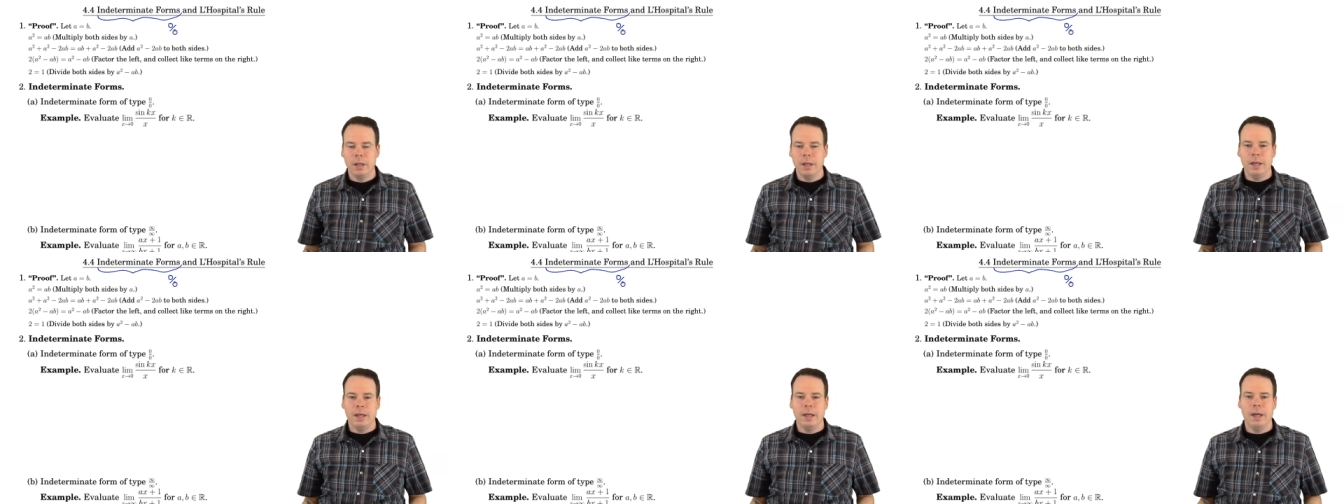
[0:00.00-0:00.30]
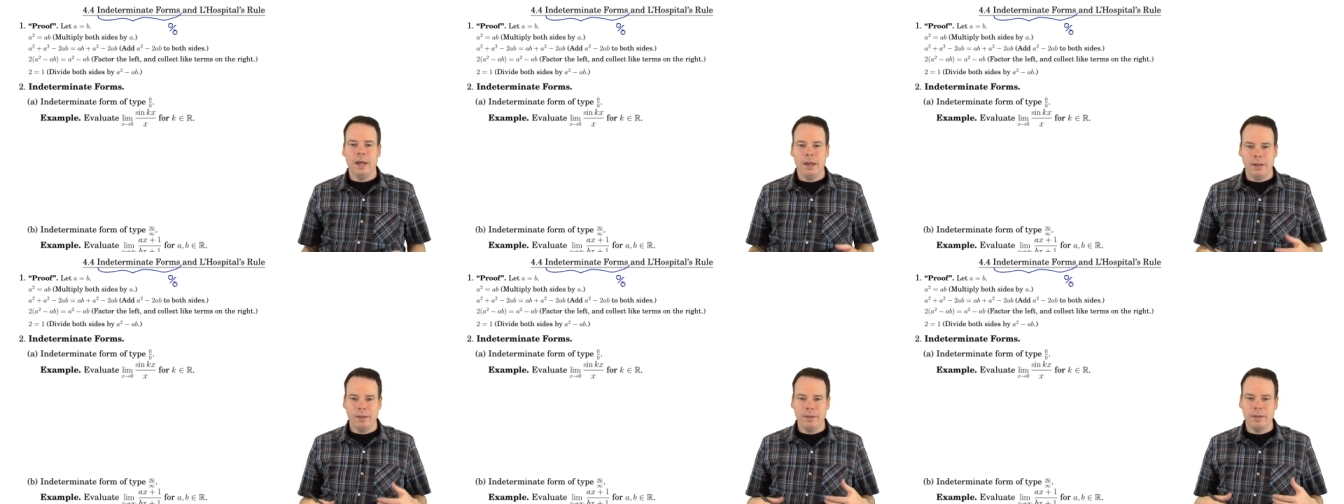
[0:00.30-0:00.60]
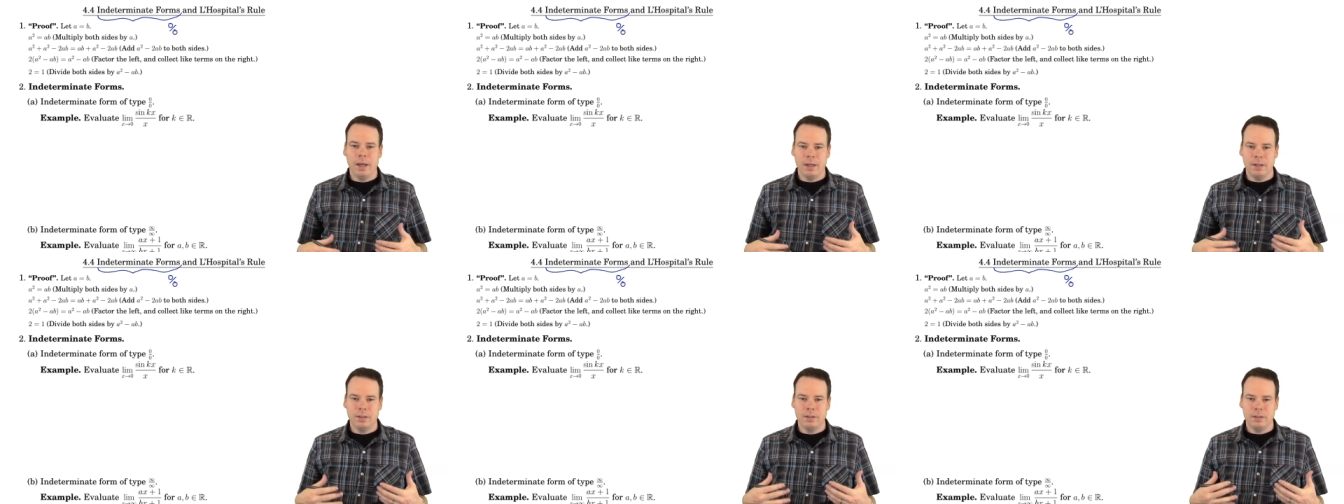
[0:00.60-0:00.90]
And
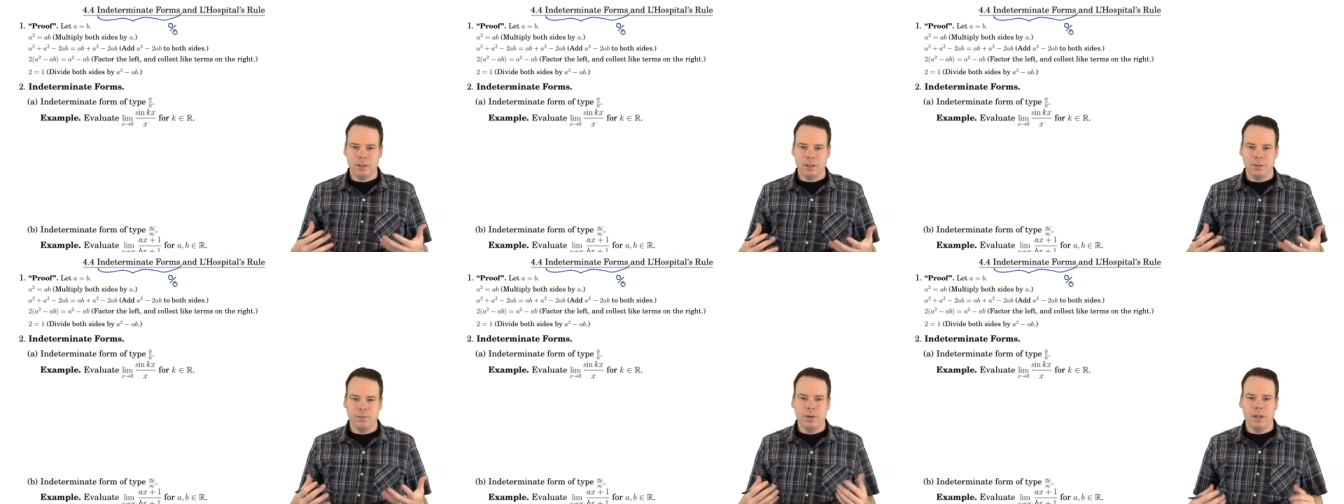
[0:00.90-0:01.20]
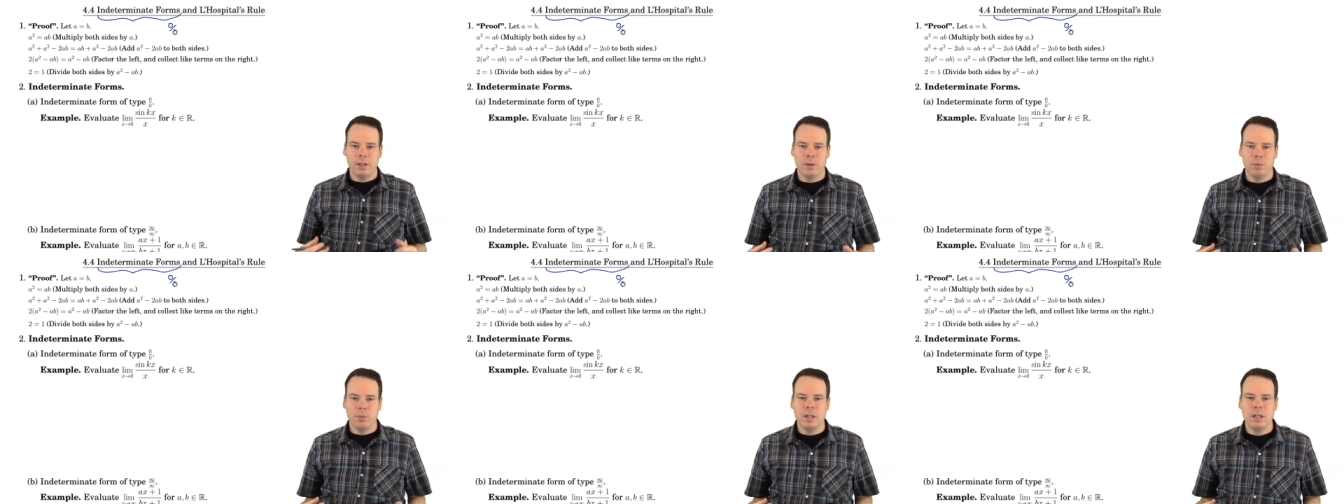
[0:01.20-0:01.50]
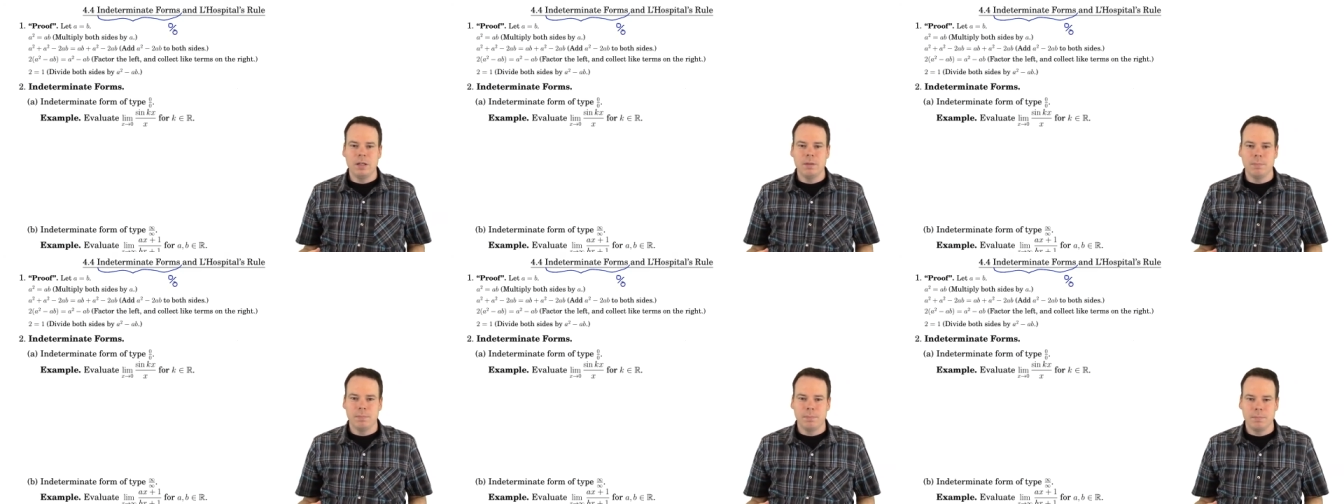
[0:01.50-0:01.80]
that signified that we
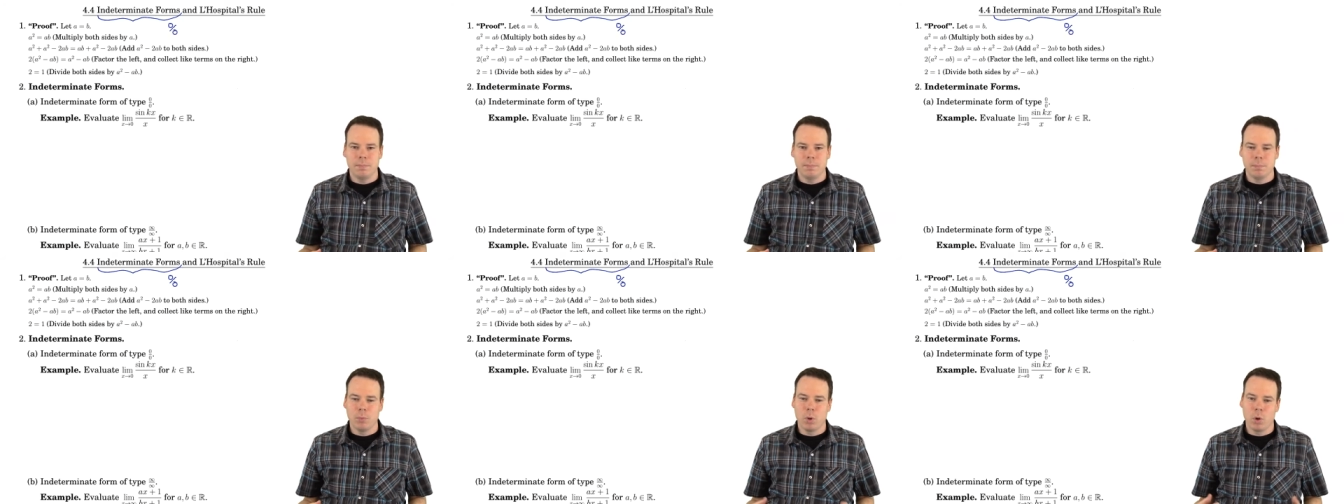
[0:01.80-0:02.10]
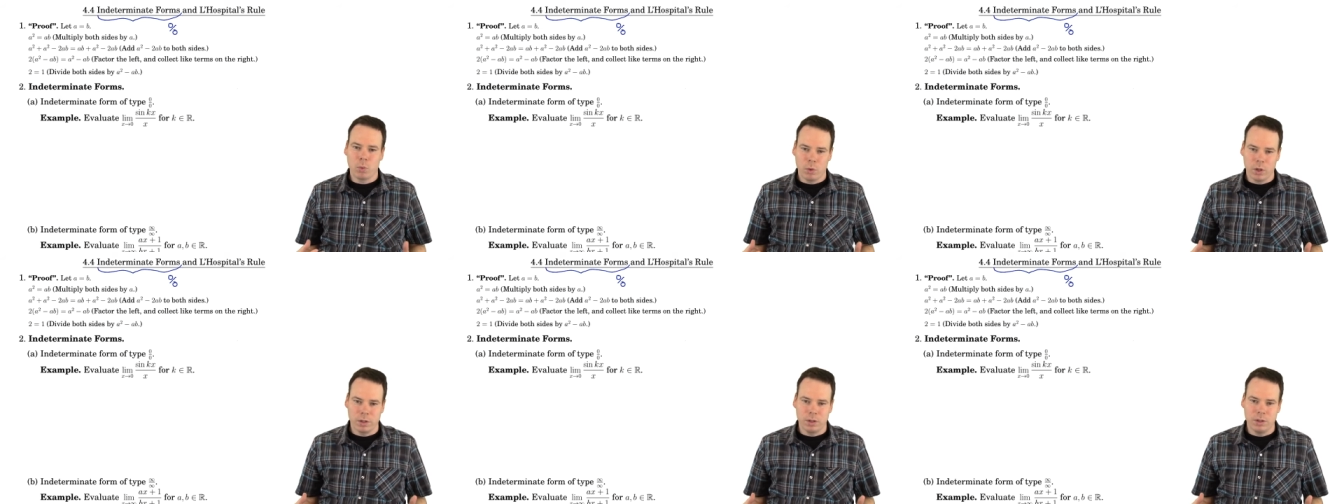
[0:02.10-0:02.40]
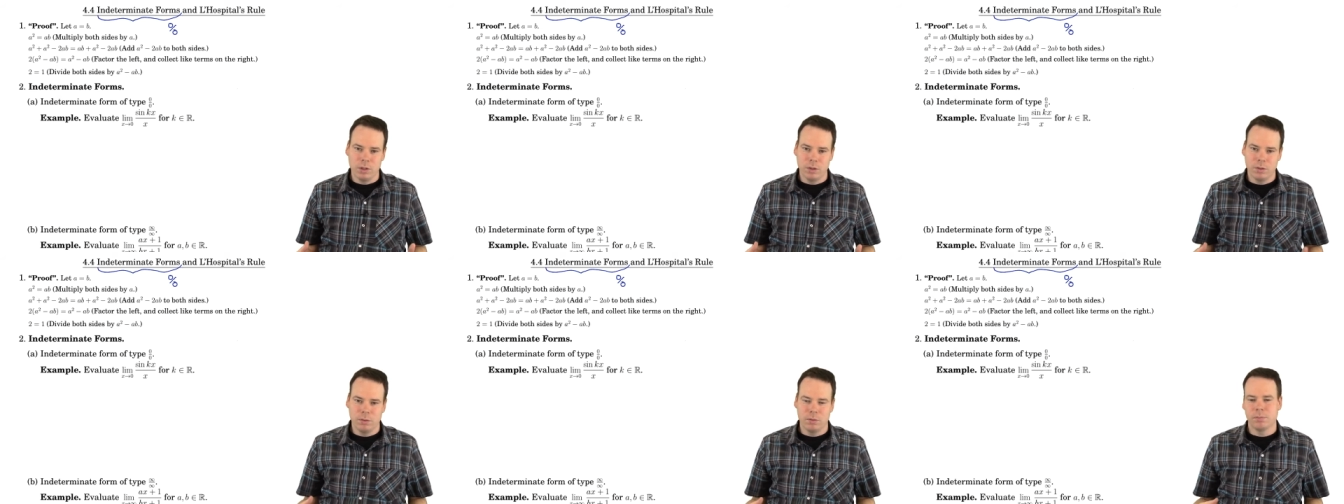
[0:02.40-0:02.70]
need more work to do,